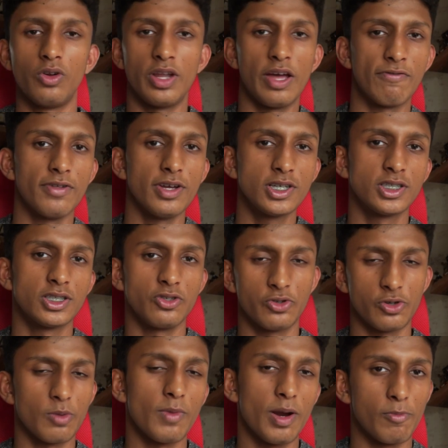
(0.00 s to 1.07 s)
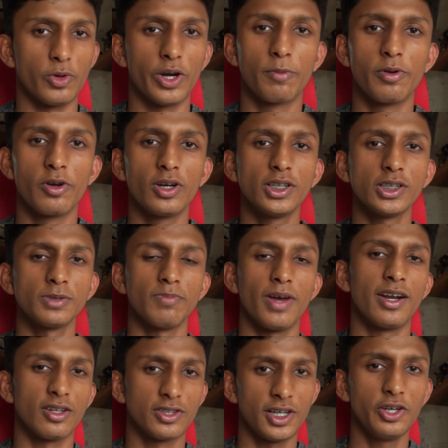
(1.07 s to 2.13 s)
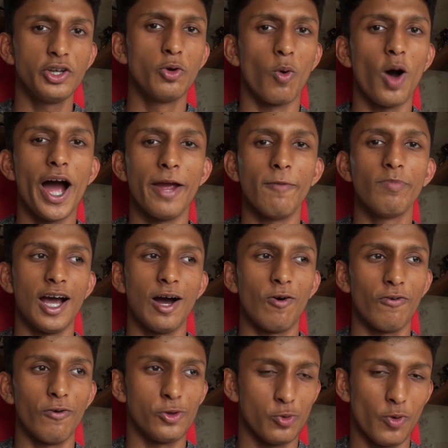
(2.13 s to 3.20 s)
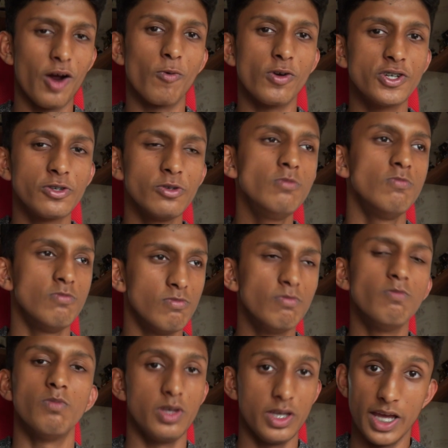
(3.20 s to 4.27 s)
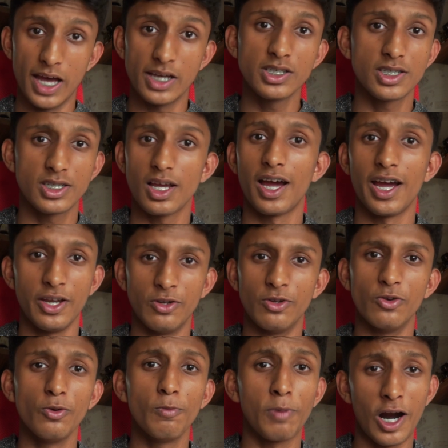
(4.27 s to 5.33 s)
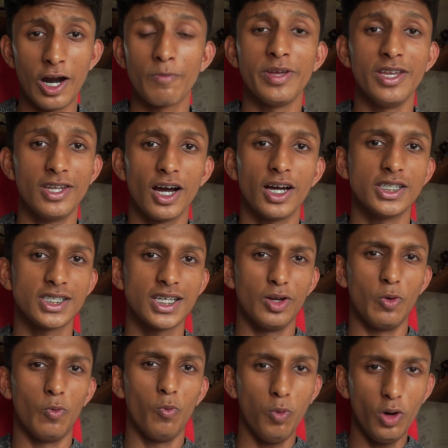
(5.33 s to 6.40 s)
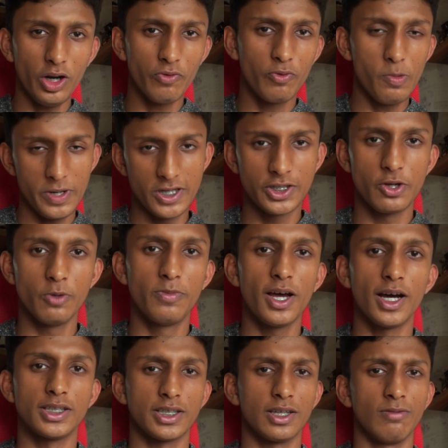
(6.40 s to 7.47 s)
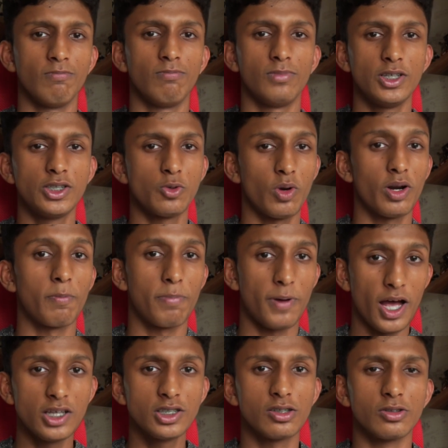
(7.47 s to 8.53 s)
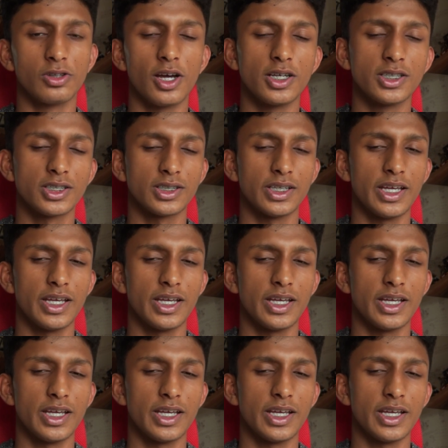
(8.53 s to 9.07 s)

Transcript: Netflix during my break periods, and I'll tell you why. Now, do I want to? Yes, I do. Part of me does. But what a Rubik's Cube does, and this is what a puzzle does,